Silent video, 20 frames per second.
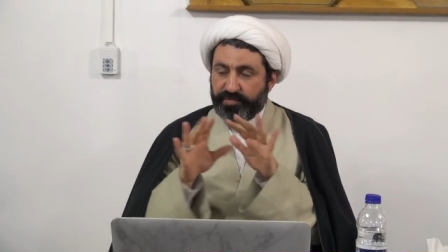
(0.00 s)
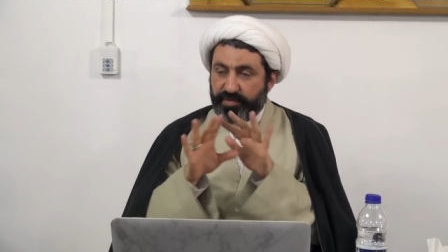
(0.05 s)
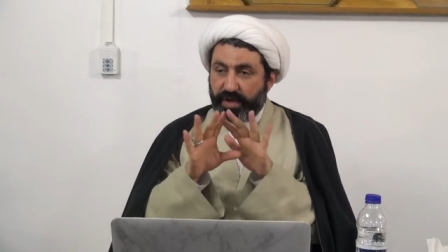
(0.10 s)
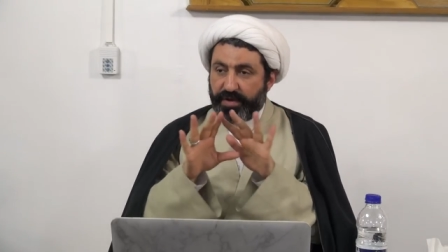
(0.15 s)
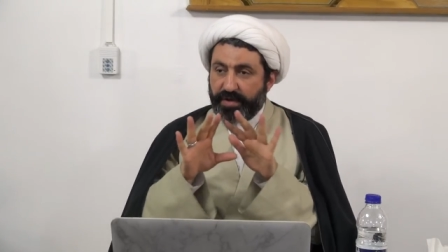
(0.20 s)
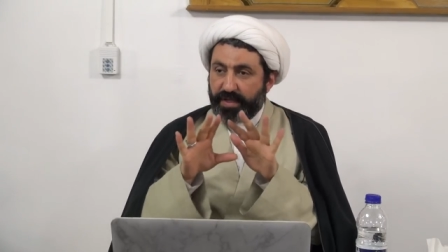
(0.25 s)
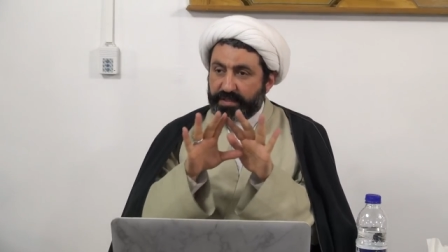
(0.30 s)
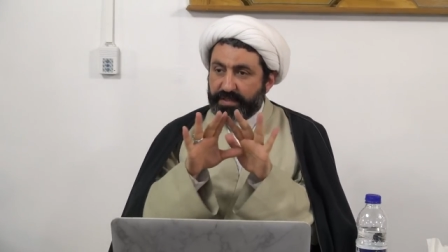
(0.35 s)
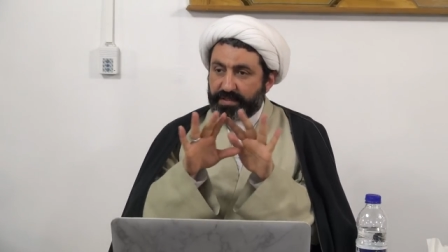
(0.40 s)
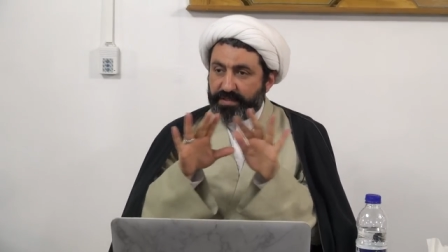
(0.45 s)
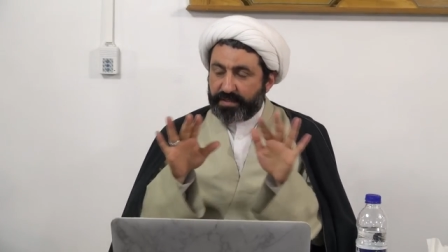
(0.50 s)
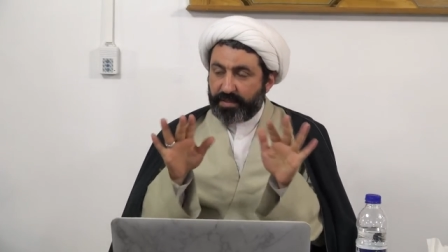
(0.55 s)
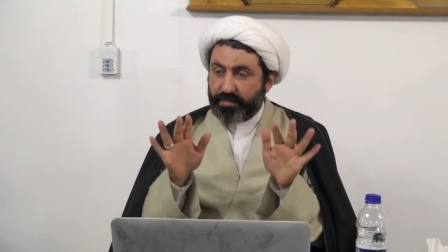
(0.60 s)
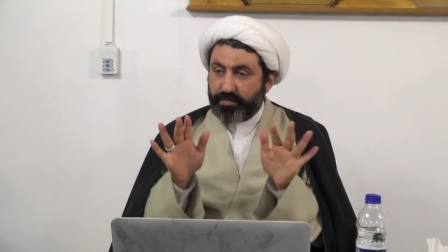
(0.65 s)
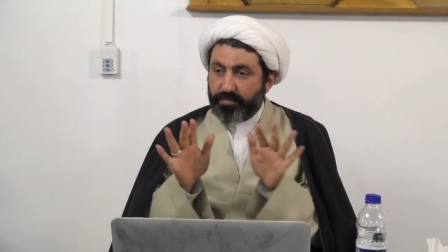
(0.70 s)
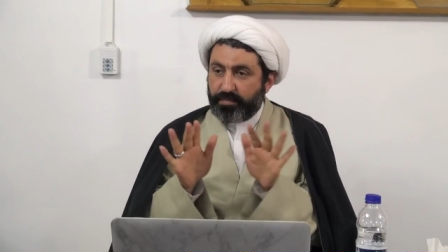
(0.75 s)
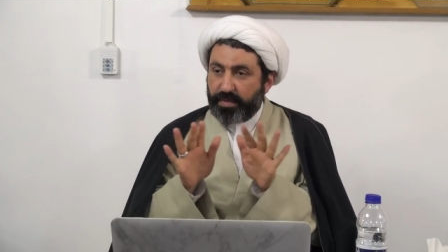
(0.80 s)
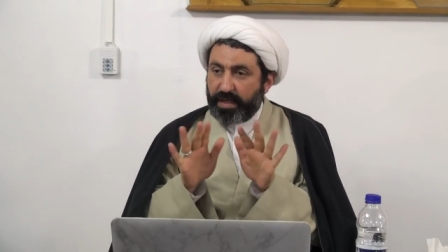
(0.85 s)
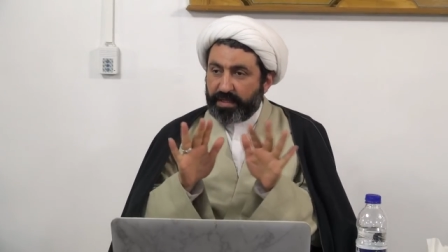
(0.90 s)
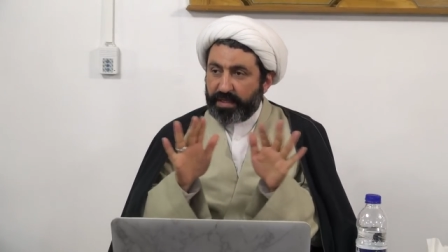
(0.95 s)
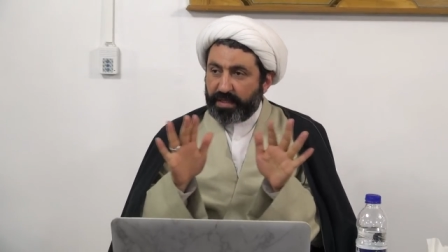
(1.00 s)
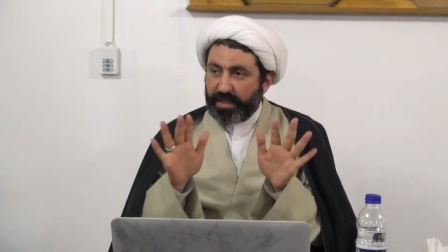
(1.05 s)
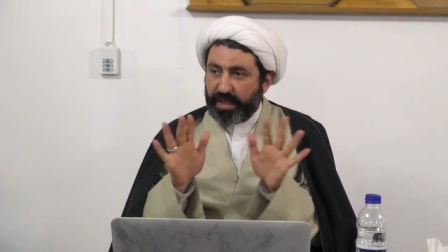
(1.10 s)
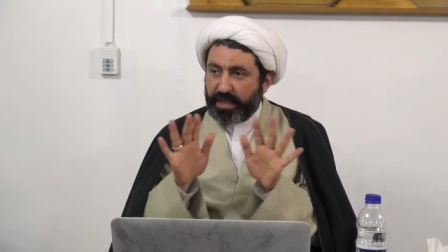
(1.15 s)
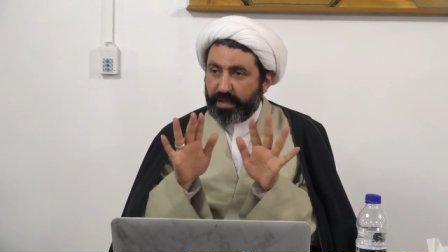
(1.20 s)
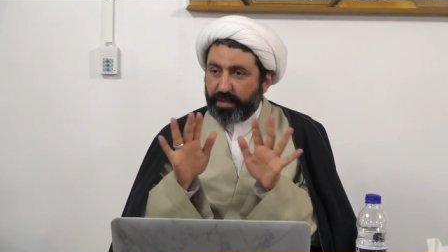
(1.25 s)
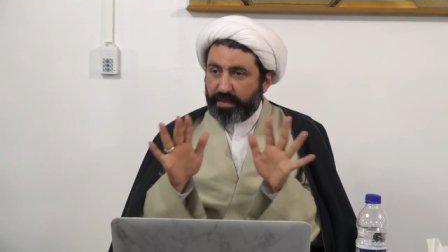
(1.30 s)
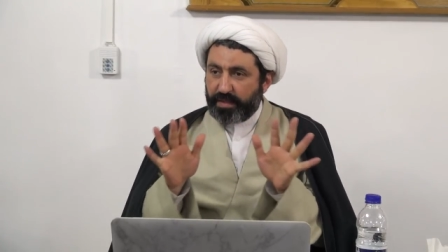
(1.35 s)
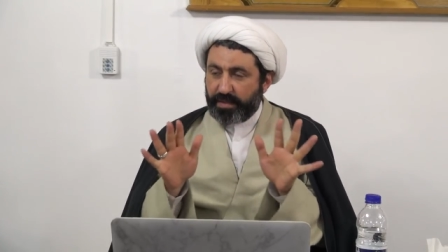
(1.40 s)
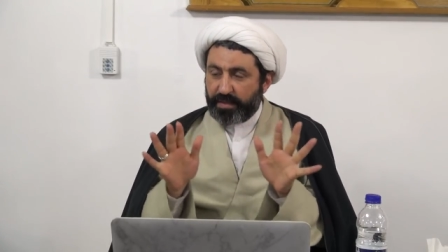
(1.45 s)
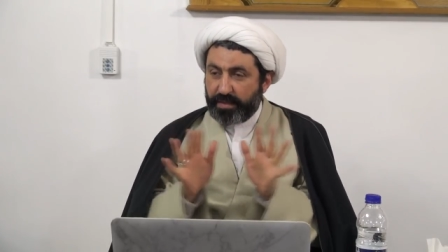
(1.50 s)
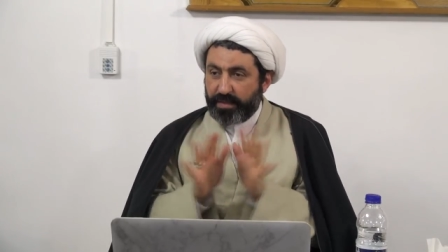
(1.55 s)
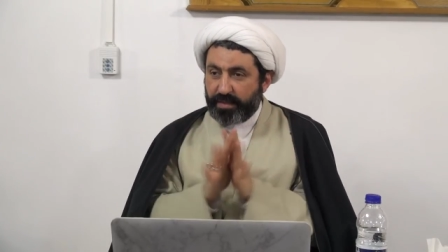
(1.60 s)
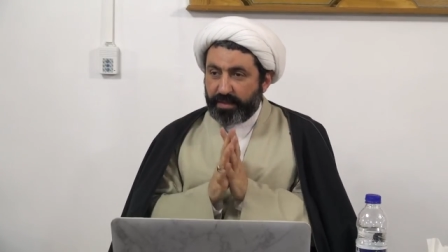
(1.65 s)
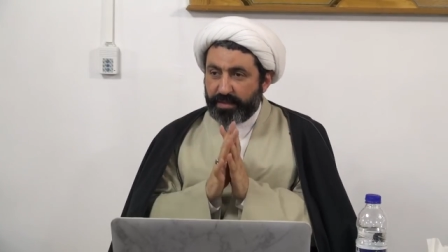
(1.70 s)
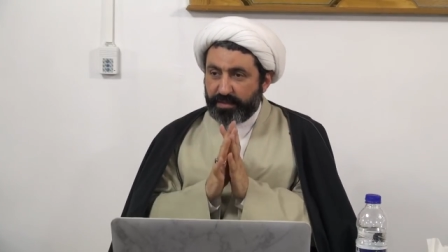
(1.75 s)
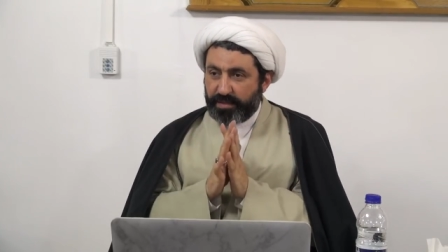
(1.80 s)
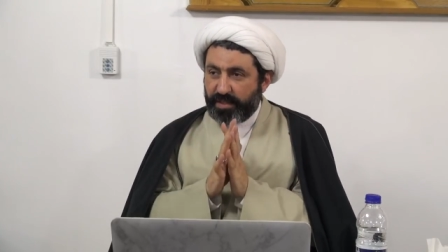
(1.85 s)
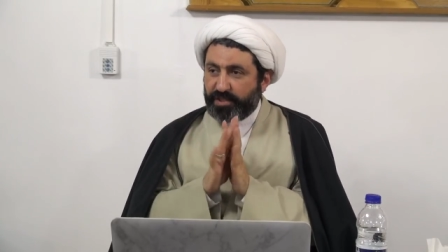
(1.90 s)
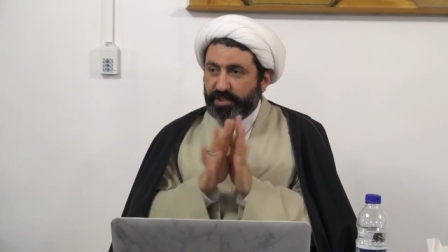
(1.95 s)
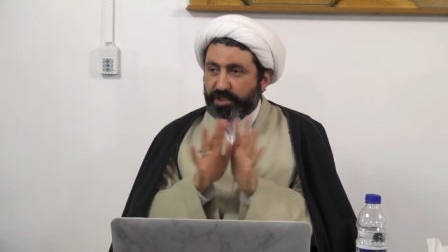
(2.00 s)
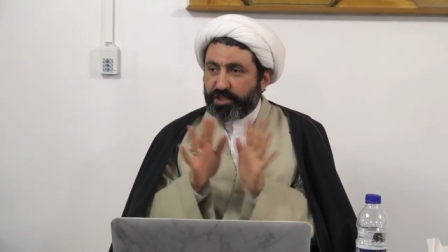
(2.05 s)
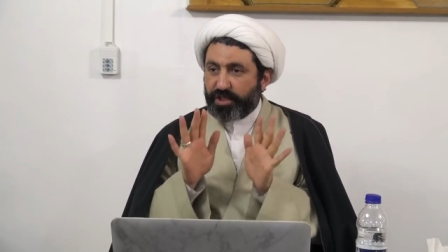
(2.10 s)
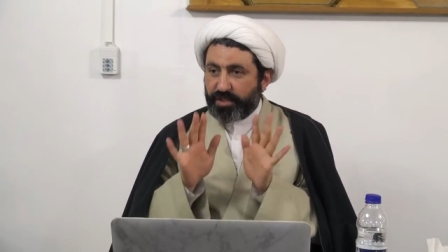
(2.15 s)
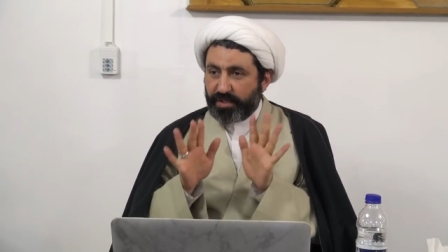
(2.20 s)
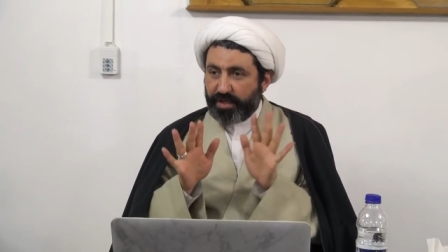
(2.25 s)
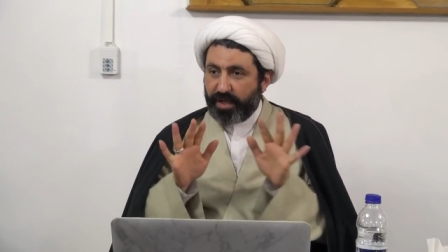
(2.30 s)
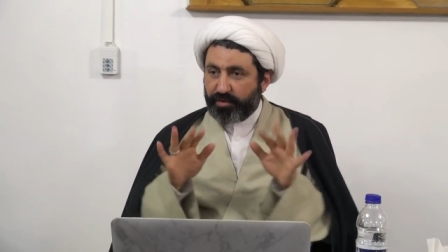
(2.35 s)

We are not making any decision